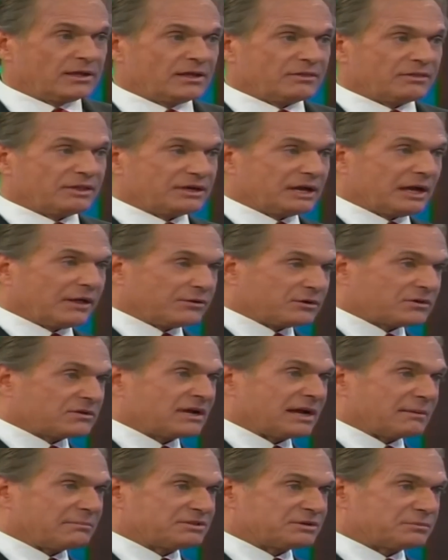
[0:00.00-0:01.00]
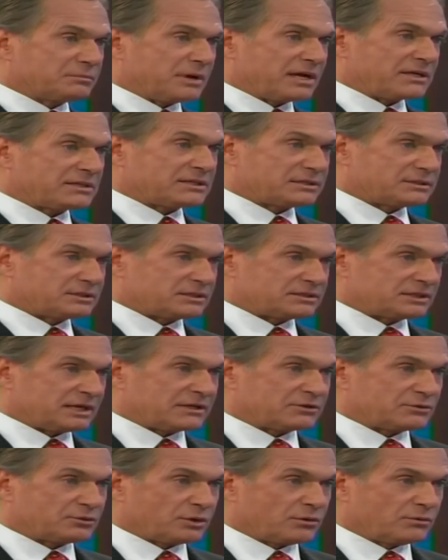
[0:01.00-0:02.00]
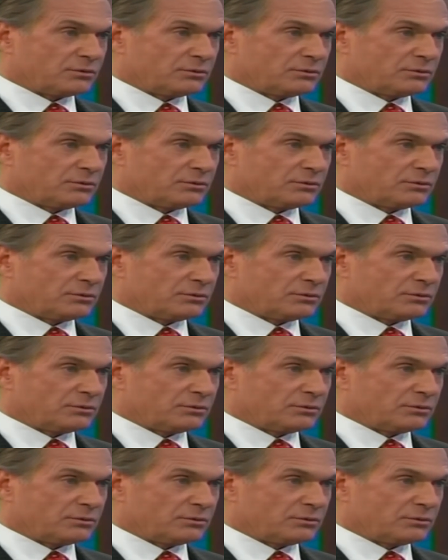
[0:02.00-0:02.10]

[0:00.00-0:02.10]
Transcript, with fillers: than other types of masses. Is that true?